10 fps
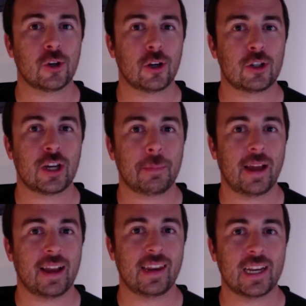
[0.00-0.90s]
to check
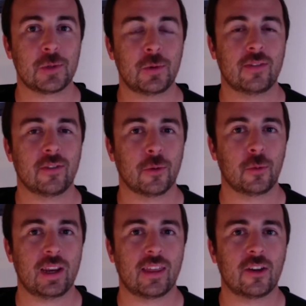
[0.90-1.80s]
back next week for the
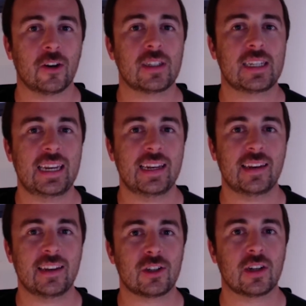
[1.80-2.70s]
Week 13
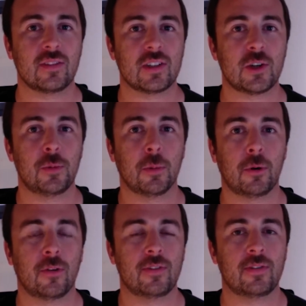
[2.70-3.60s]
edition of the Super
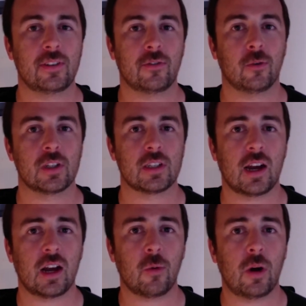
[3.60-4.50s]
Bowl 54
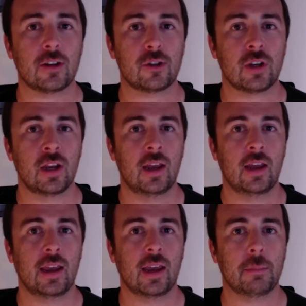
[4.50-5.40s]
Stockwatch,
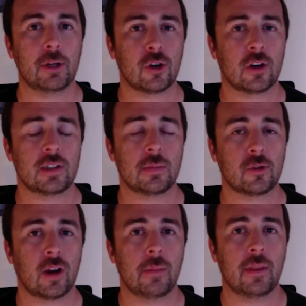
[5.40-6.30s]
and be sure to
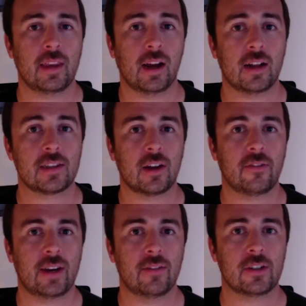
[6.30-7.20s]
subscribe to the Odds
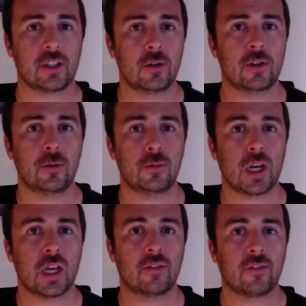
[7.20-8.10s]
On Favorites YouTube
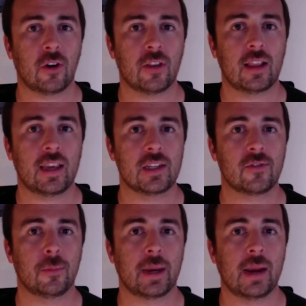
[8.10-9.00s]
channel for all the latest
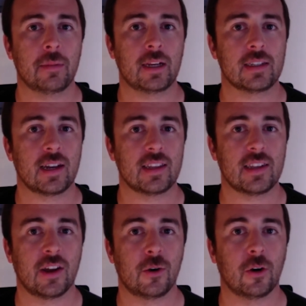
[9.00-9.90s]
from
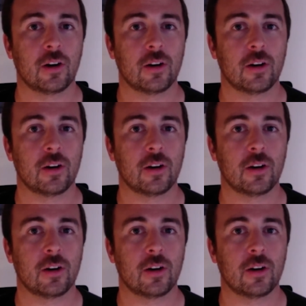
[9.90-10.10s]
gamblingsites.org.